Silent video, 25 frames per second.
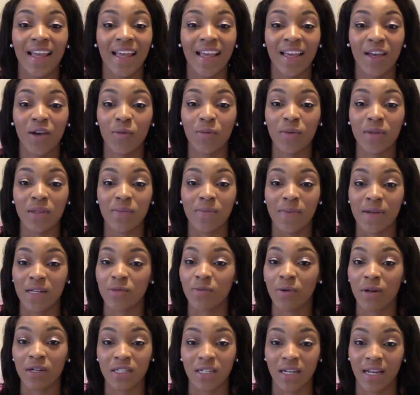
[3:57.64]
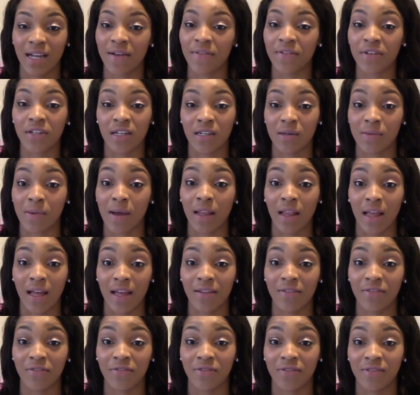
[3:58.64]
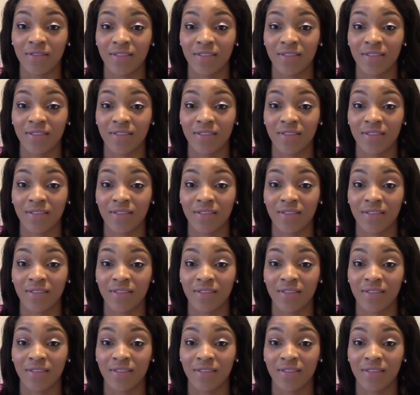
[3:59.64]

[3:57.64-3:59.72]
it'll be the best project I ever done in my life.